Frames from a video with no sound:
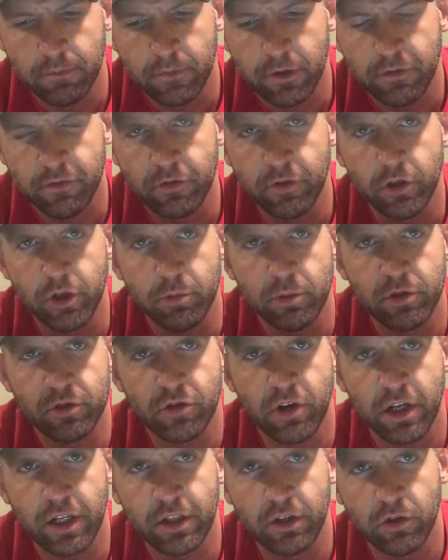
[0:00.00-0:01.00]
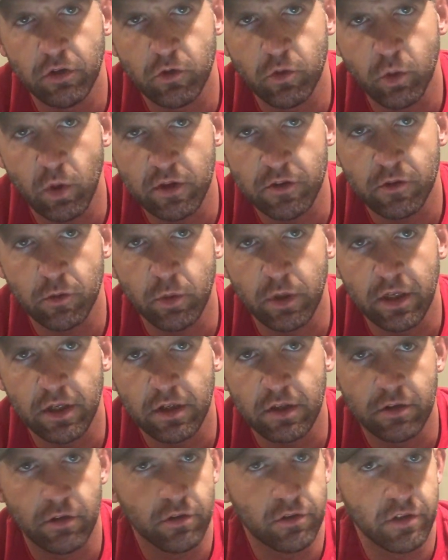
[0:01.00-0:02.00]
If you've only been training glutes once a week
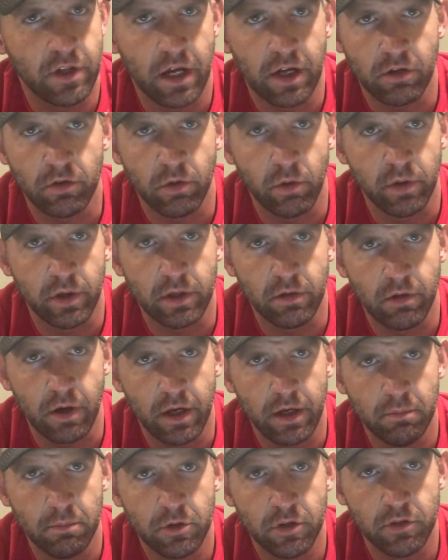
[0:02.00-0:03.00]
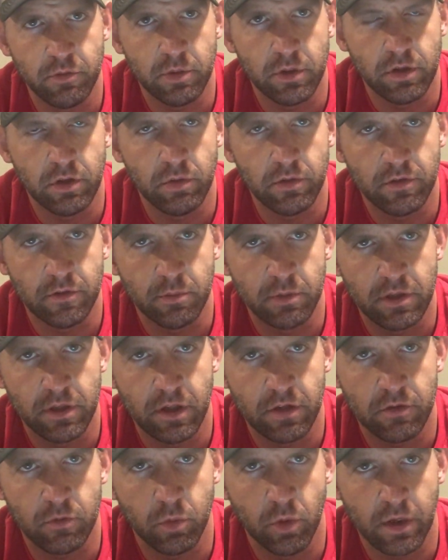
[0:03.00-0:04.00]
and they're not growing, right, but you've been doing some
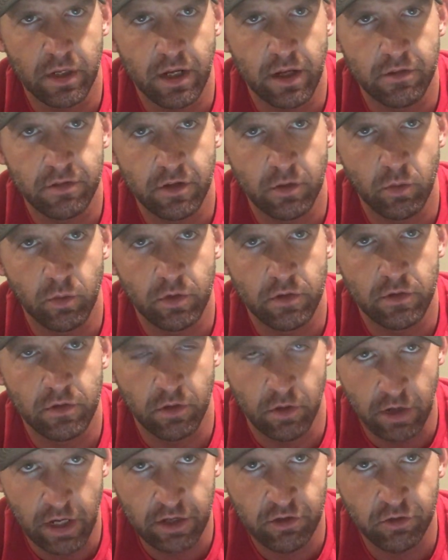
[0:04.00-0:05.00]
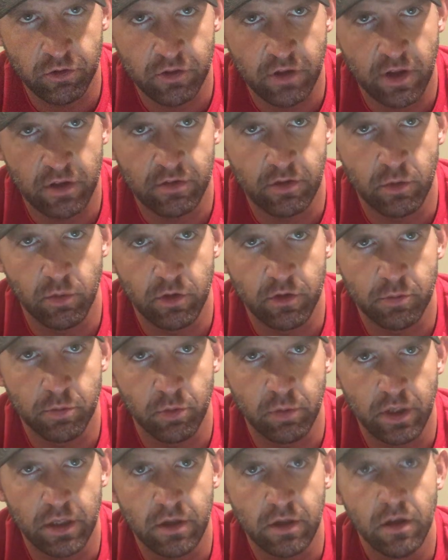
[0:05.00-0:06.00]
intense workouts at once or exercises at once per
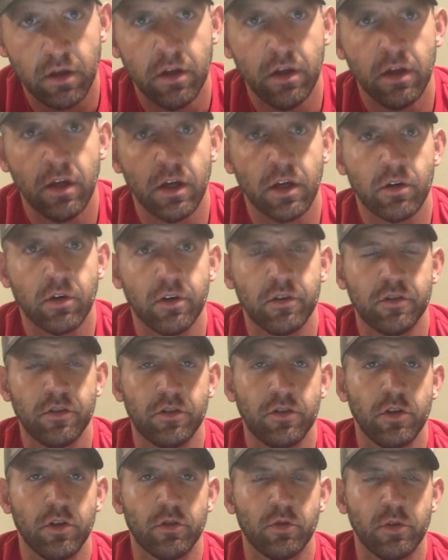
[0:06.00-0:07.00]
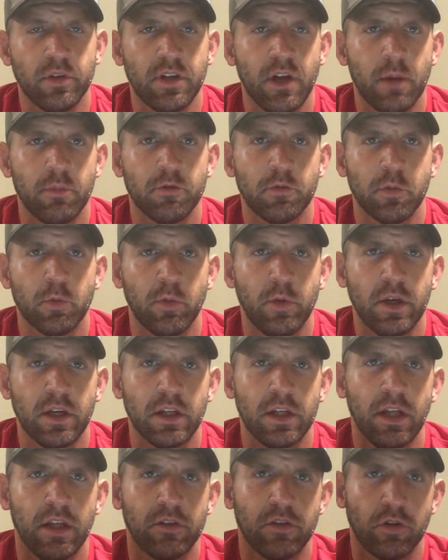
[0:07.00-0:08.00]
week, increase to 2 to 3 times per week
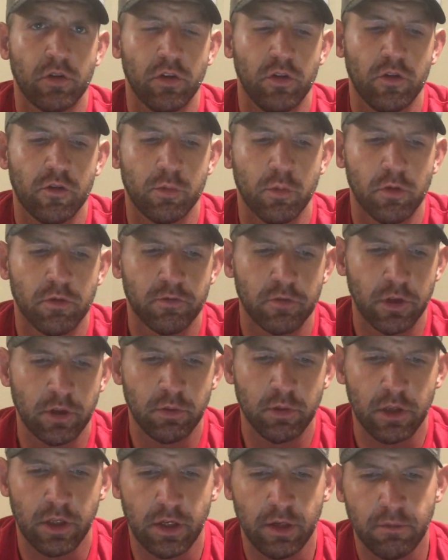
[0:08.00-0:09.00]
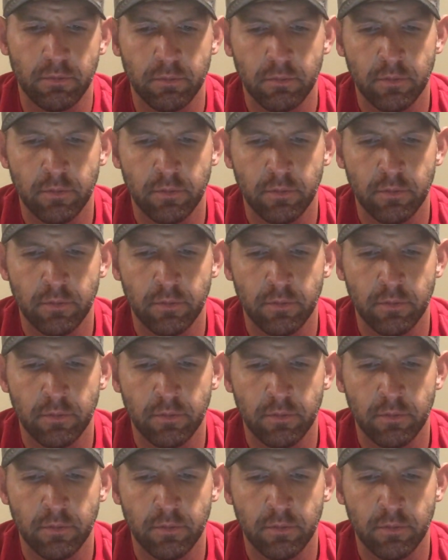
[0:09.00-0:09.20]
and hit your glutes more frequently.